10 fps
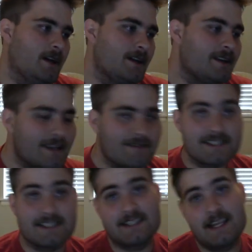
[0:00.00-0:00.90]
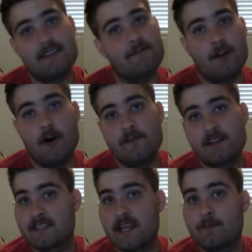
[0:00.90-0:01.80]
Needless to say, the flow of an
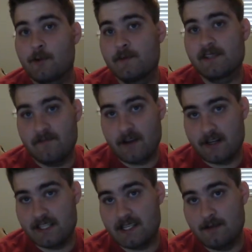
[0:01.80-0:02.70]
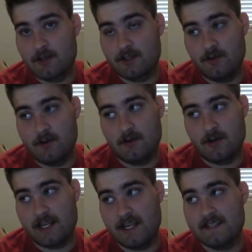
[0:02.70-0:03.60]
escape room is very similar to a
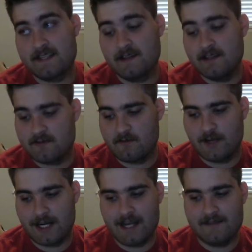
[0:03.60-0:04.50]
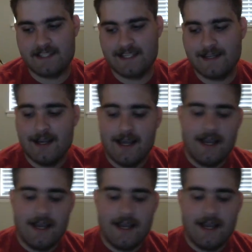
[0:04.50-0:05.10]
court case, at least from what I have seen,